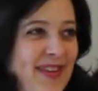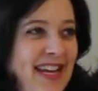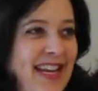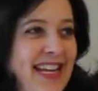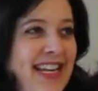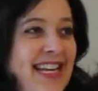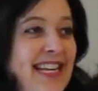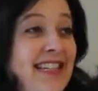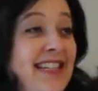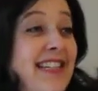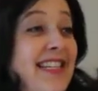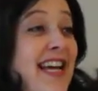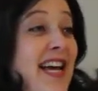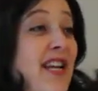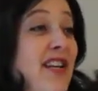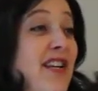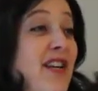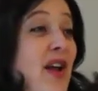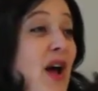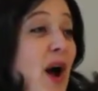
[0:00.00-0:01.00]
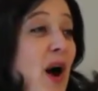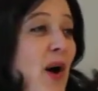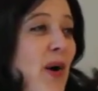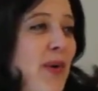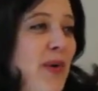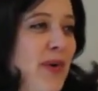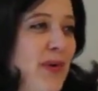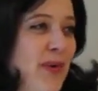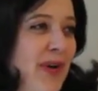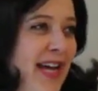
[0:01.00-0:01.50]
And he said,
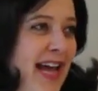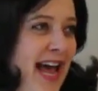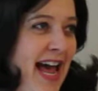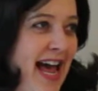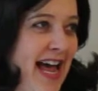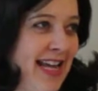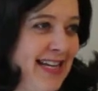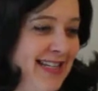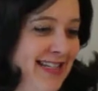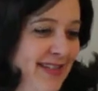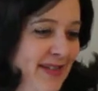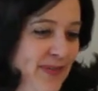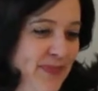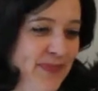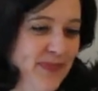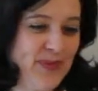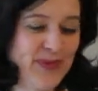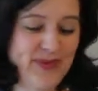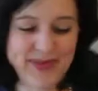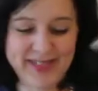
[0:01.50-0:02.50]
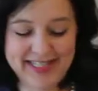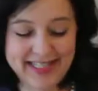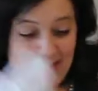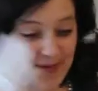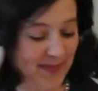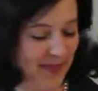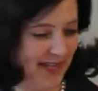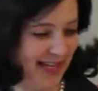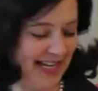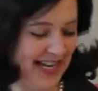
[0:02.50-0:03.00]
"No, you can't," or
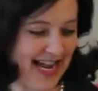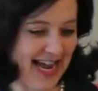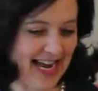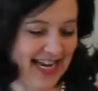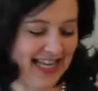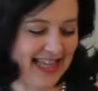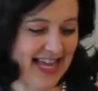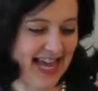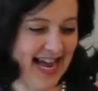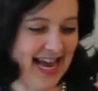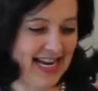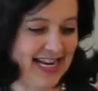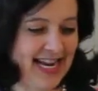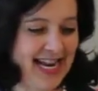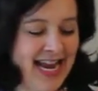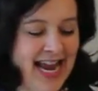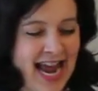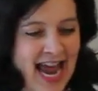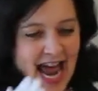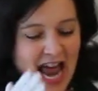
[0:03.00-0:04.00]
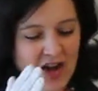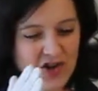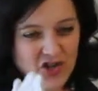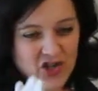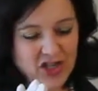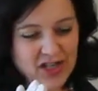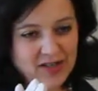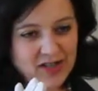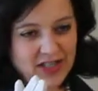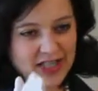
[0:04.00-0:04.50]
something like that. And
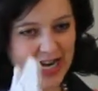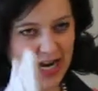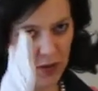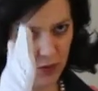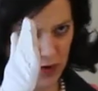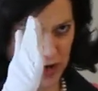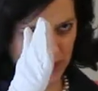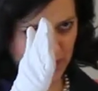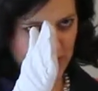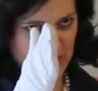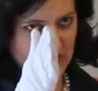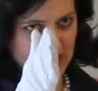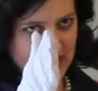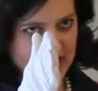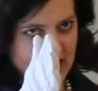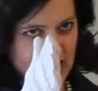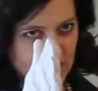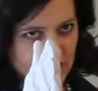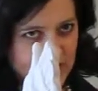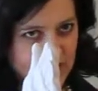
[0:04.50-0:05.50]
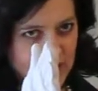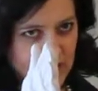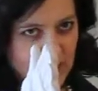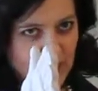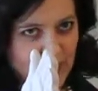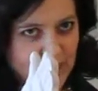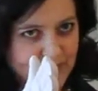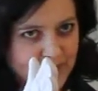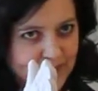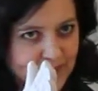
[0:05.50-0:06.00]
she said, "We'll be there
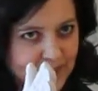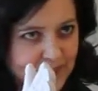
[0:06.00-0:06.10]
soon."